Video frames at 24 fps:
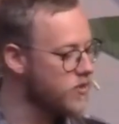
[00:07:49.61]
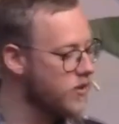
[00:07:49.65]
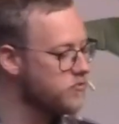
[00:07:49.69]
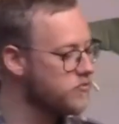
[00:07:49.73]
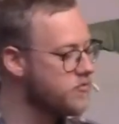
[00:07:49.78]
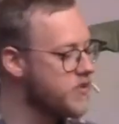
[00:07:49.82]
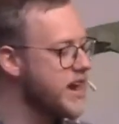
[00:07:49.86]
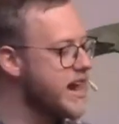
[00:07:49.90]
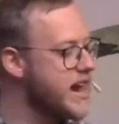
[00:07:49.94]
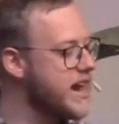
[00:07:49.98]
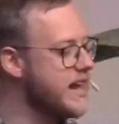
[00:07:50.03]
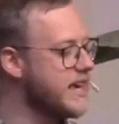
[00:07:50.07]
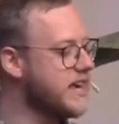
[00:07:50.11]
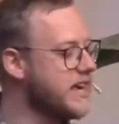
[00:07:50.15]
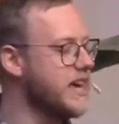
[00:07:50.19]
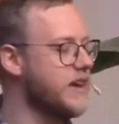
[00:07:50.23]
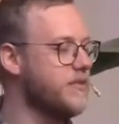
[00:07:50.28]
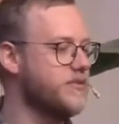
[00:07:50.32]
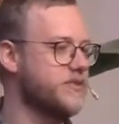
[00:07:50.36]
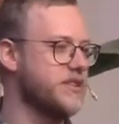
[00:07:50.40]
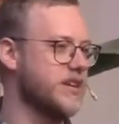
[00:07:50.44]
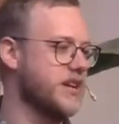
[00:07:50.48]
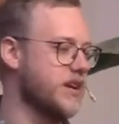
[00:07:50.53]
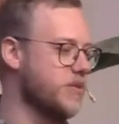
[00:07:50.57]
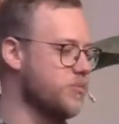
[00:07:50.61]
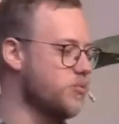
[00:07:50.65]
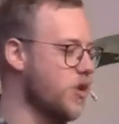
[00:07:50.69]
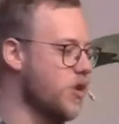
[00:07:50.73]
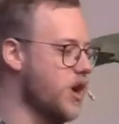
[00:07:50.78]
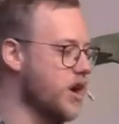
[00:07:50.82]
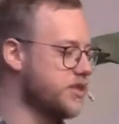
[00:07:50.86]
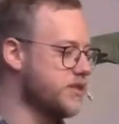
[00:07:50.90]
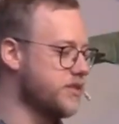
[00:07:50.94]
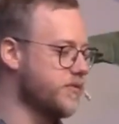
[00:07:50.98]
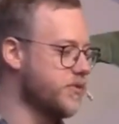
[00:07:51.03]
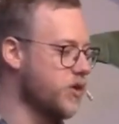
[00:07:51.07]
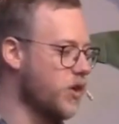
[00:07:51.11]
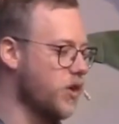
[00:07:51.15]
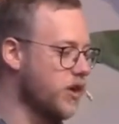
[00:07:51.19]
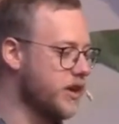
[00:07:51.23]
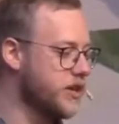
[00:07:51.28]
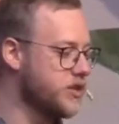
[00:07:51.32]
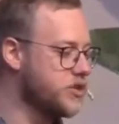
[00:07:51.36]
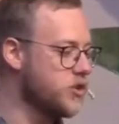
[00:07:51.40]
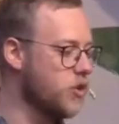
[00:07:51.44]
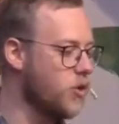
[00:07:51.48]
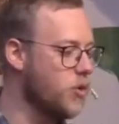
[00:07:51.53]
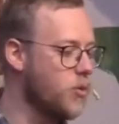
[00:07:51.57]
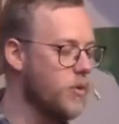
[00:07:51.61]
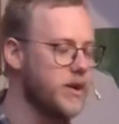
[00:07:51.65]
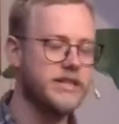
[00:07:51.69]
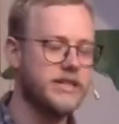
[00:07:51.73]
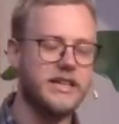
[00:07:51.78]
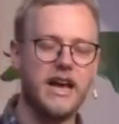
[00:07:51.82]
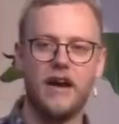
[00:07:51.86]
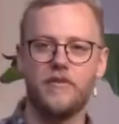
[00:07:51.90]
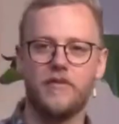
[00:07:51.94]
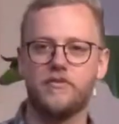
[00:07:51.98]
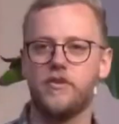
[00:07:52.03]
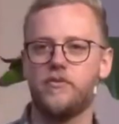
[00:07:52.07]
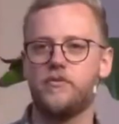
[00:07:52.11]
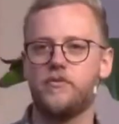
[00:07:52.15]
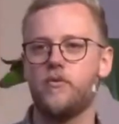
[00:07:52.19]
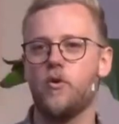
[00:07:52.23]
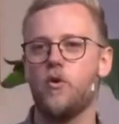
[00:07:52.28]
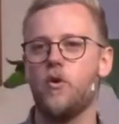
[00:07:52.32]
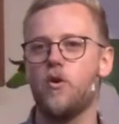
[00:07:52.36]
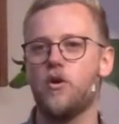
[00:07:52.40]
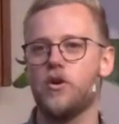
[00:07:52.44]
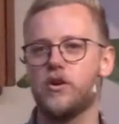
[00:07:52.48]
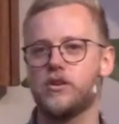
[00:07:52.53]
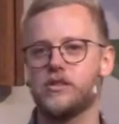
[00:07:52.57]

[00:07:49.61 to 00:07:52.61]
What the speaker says: really gifted in words of knowledge always have the